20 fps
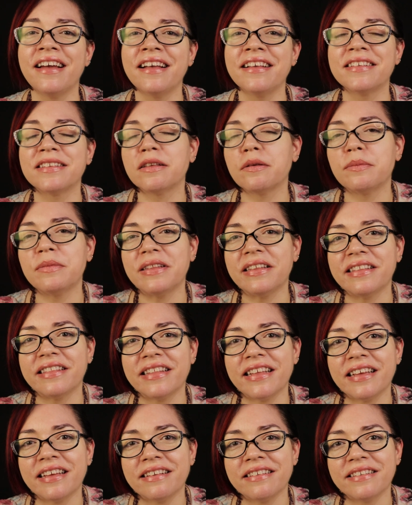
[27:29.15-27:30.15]
some of the
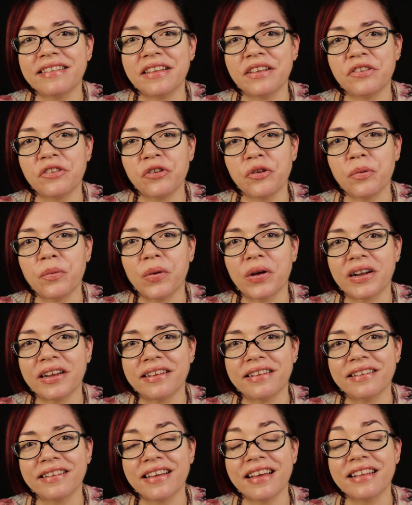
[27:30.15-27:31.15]
things that you want
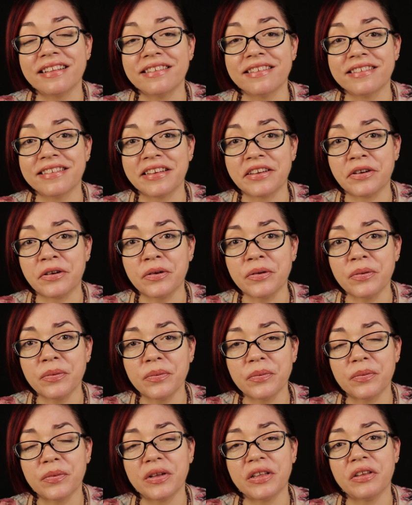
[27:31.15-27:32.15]
to consider
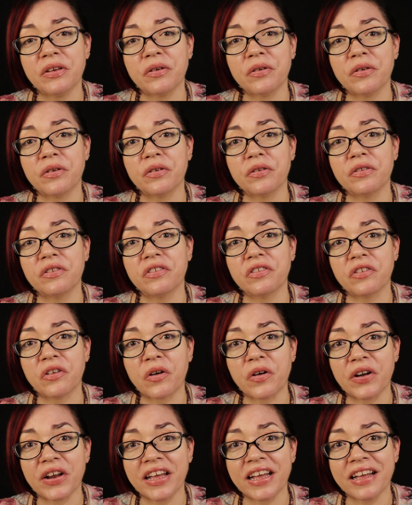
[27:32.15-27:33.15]
when you're
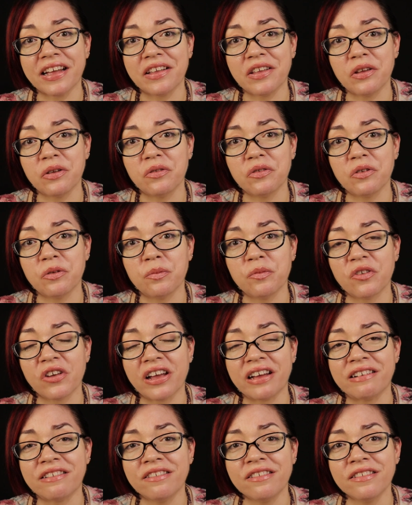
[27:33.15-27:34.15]
starting a YouTube
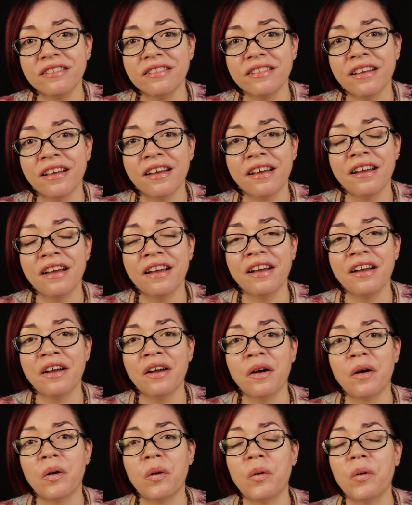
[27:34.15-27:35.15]
channel,
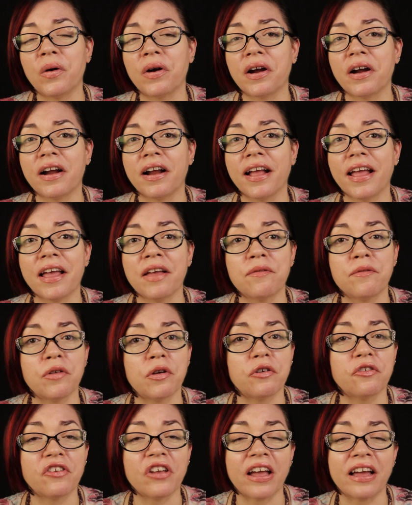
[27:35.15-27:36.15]
or if
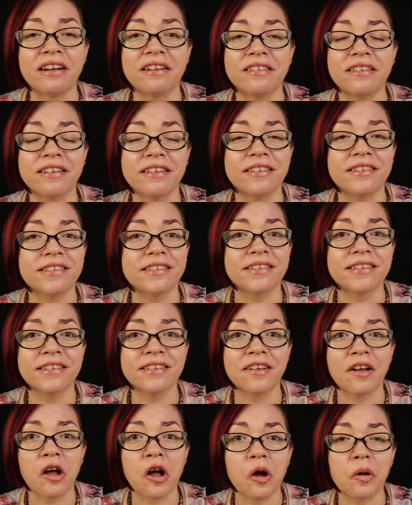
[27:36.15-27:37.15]
your channel is
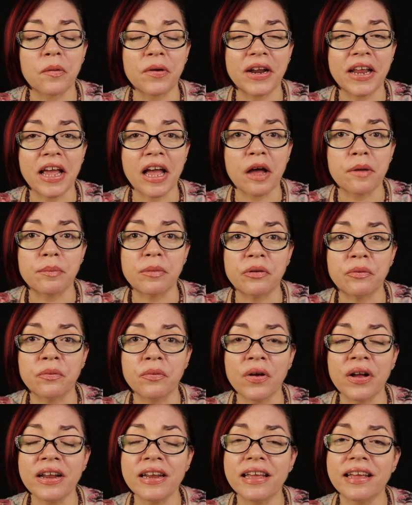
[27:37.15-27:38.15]
already up and
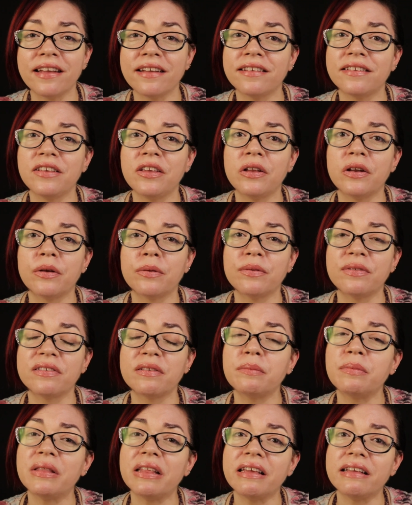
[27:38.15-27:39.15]
running,
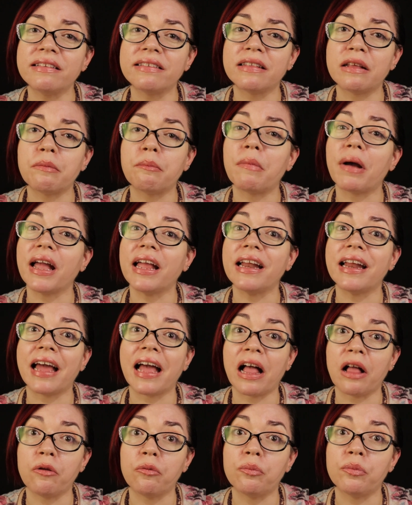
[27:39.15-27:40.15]
some things that might
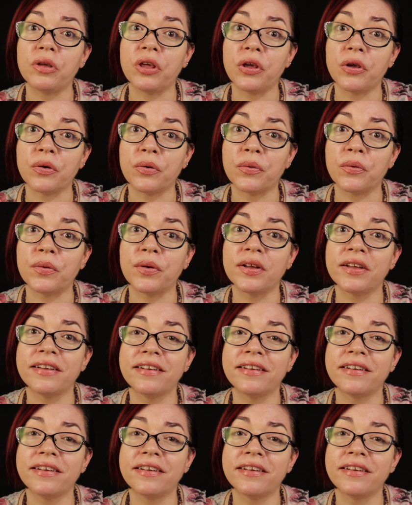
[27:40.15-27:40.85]
help you